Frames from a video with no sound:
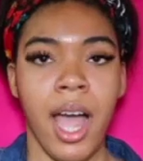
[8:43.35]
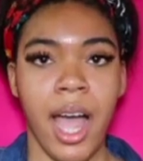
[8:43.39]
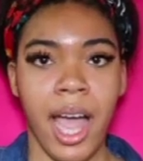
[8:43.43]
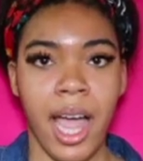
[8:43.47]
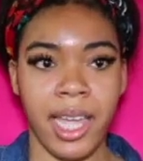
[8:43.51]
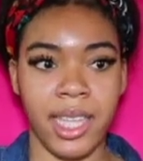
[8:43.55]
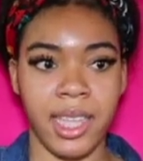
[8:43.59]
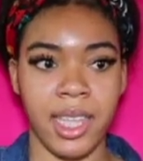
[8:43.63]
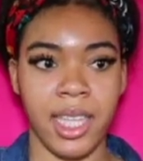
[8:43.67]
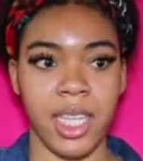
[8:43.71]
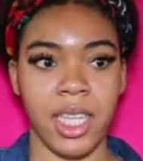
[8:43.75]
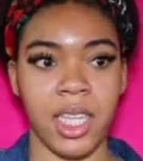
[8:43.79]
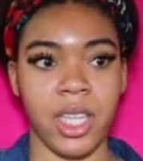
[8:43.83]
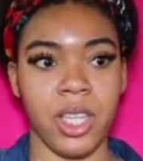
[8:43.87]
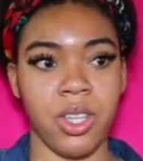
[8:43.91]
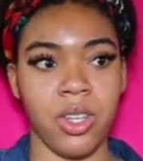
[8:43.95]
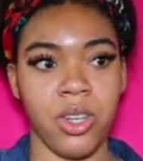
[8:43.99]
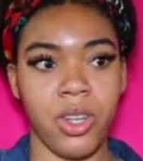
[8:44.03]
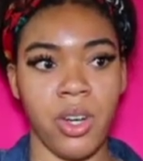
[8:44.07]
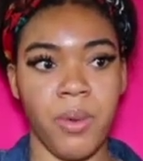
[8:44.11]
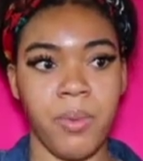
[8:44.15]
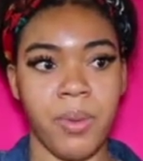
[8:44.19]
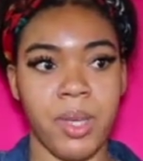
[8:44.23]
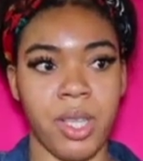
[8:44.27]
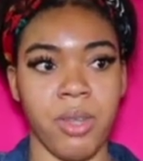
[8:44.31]
I think,
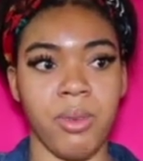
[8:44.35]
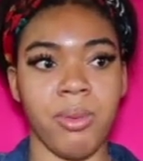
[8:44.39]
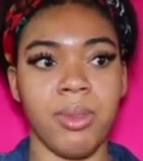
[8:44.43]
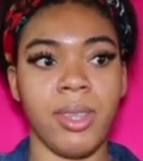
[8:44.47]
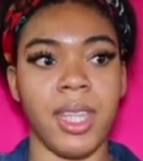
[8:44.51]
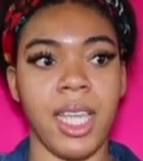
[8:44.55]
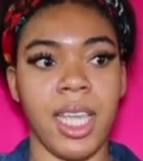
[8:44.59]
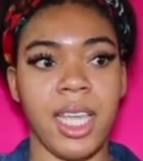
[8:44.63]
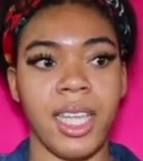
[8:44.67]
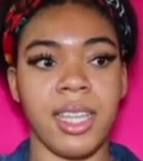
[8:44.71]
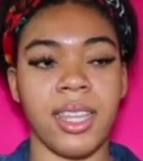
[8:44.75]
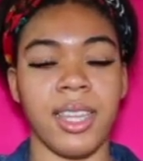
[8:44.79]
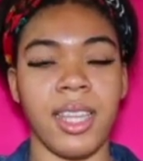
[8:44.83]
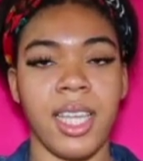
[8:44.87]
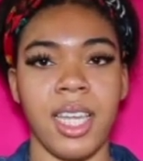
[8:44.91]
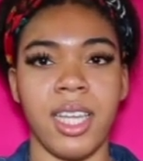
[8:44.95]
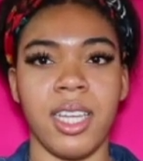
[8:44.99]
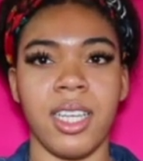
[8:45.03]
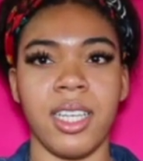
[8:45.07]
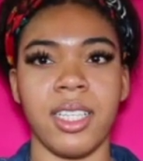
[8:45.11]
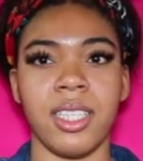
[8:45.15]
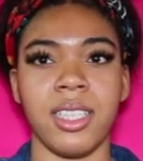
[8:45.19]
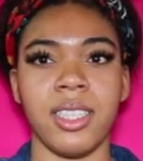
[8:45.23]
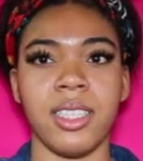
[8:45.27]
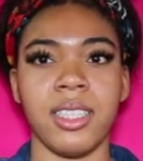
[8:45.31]
you know, when you think
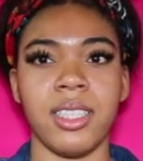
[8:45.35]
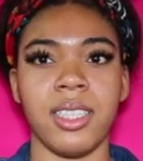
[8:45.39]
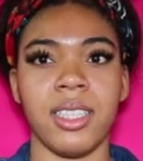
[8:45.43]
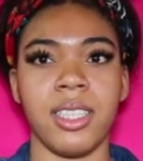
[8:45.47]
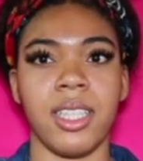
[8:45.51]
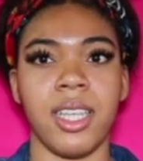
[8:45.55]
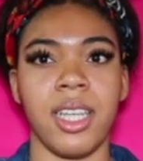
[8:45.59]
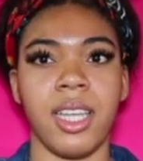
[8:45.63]
things,